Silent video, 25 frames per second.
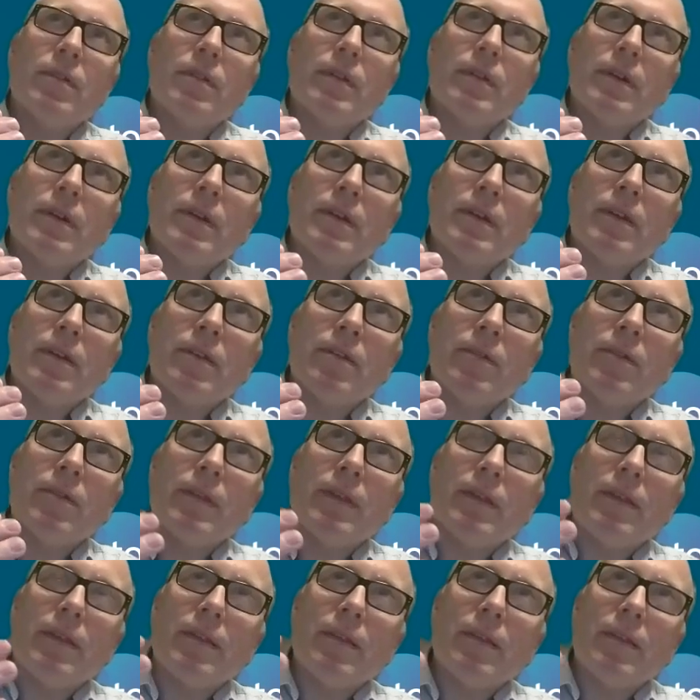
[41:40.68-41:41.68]

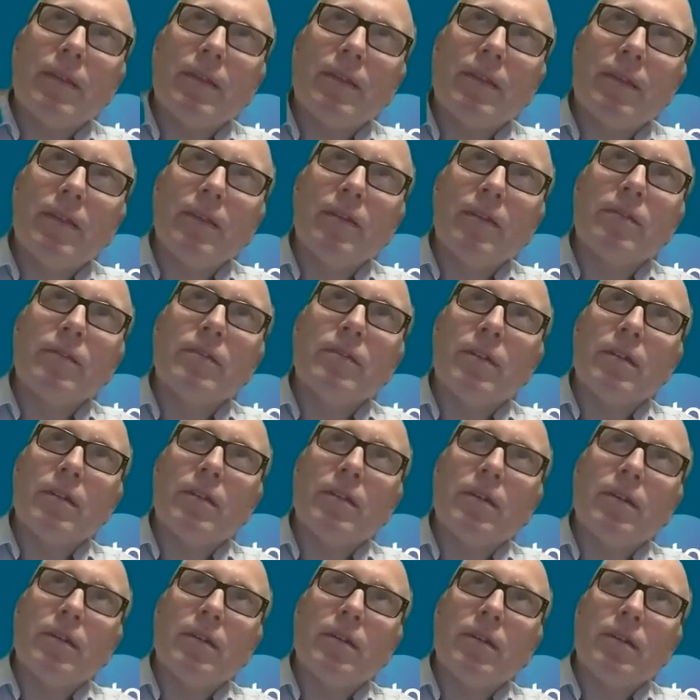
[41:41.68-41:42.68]
there's
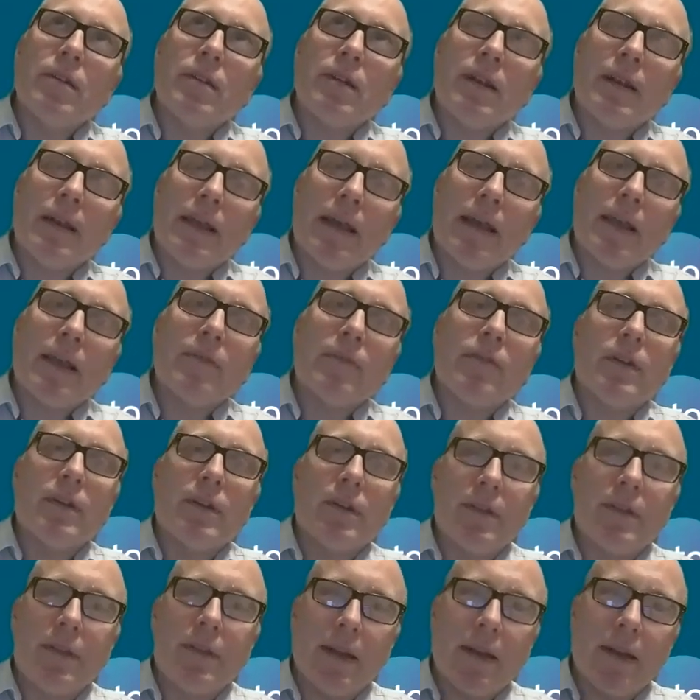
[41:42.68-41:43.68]
still a lack of
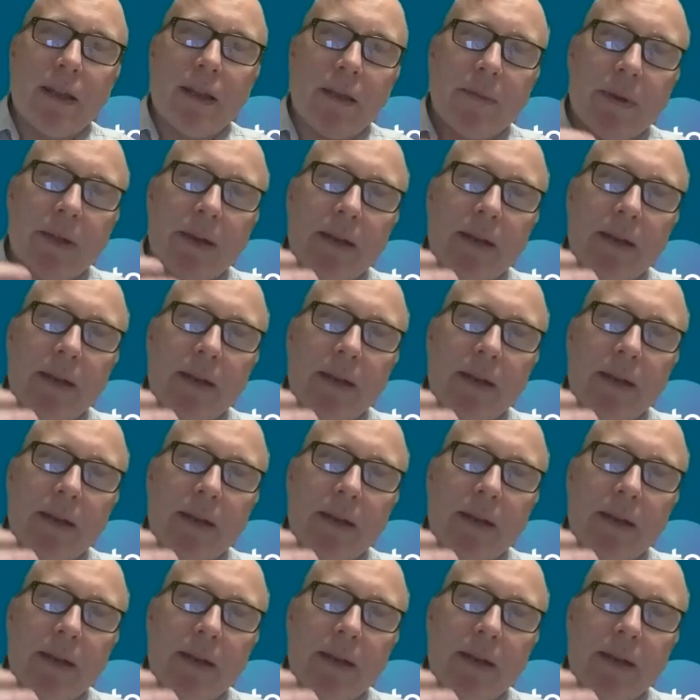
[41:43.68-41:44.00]
understanding about